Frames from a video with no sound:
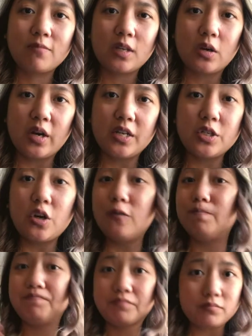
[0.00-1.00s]
right?
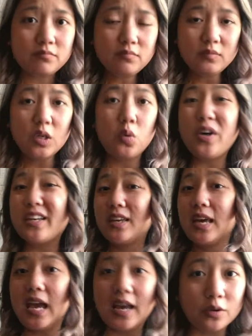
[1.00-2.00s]
So what
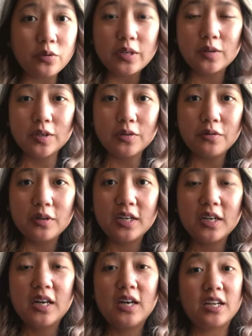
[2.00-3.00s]
can you do?
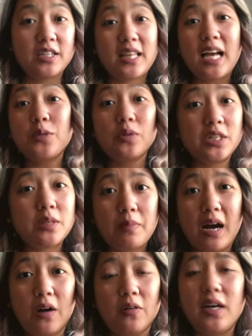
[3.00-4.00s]
Because that's what it's
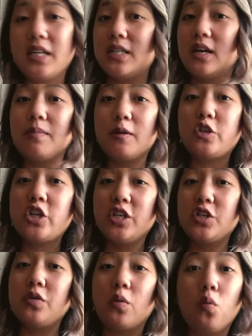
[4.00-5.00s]
about. It's not about
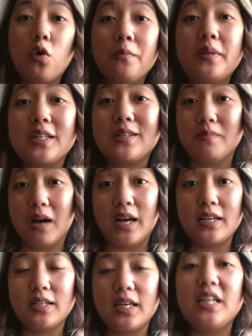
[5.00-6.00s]
changing the woman's
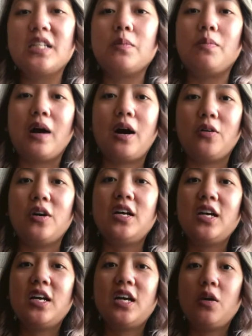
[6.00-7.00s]
mind. It's about
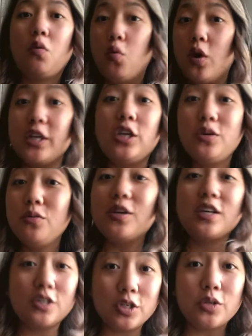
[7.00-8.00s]
what you
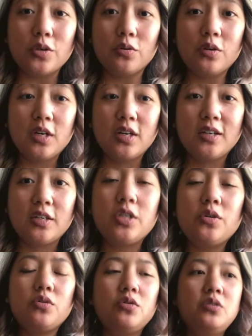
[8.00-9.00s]
can do
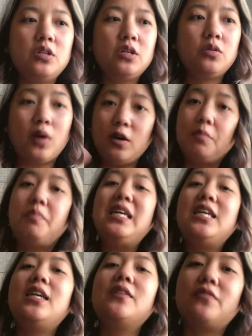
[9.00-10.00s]
to, well, be
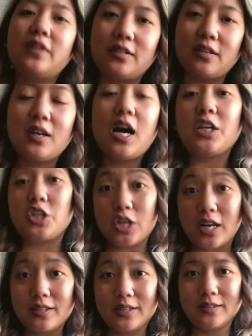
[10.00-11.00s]
given a
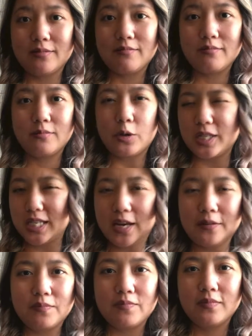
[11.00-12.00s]
chance, per
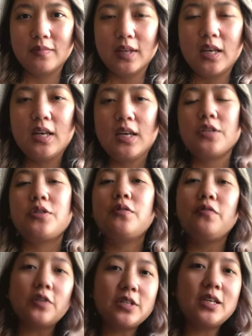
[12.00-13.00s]
se. So the
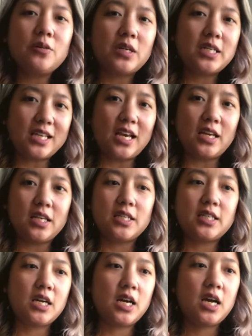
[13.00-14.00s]
first thing I want to say is,